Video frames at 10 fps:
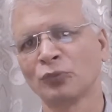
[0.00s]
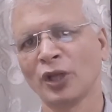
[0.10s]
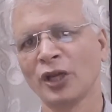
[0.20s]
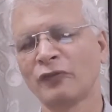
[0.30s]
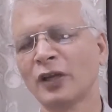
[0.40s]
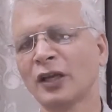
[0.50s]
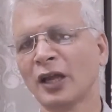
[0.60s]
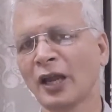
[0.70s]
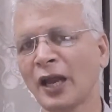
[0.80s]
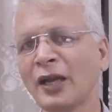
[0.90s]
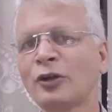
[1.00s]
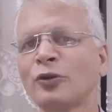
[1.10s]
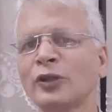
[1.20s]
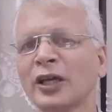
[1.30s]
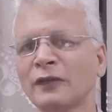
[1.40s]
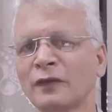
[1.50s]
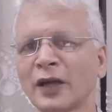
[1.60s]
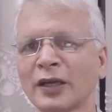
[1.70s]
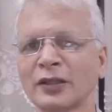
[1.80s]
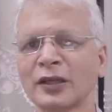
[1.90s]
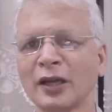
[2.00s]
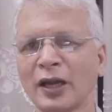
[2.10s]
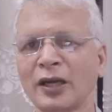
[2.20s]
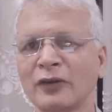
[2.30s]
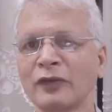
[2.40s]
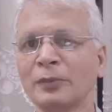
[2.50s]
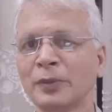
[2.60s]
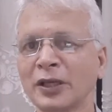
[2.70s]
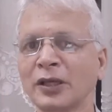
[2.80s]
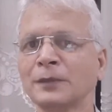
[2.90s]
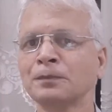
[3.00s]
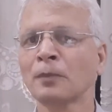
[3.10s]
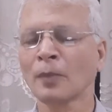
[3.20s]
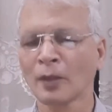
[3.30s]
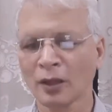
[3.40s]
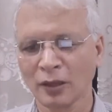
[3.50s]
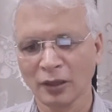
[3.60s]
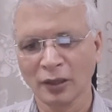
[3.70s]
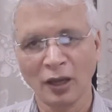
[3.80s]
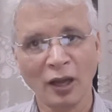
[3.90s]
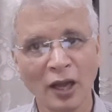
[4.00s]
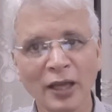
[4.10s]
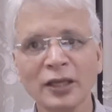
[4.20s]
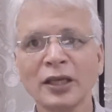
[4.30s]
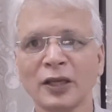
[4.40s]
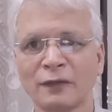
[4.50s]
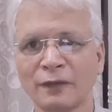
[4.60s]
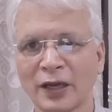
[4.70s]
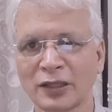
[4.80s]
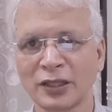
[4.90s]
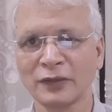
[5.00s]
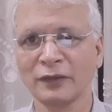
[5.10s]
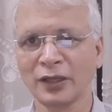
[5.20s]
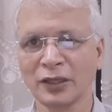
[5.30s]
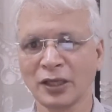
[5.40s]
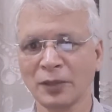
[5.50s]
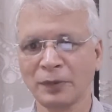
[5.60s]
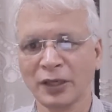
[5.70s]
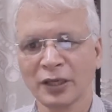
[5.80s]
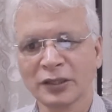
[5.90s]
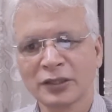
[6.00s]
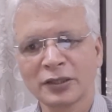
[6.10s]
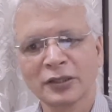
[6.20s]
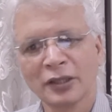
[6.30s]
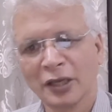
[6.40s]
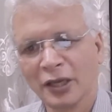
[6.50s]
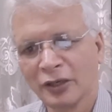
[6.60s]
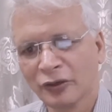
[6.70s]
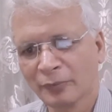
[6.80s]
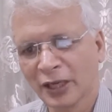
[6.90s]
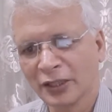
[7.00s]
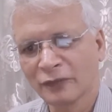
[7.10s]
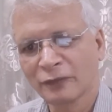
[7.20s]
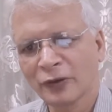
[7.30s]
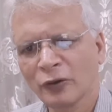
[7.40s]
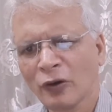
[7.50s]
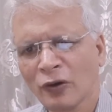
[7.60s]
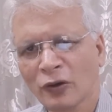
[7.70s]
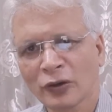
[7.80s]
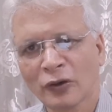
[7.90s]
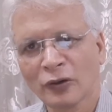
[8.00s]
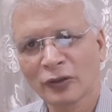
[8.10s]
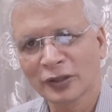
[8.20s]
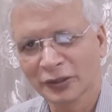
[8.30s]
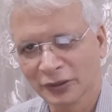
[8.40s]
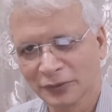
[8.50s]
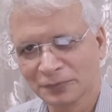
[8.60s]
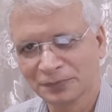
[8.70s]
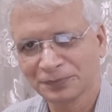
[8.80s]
it will add to the effect and it will be highly effective in keeping it in your mind for a long term.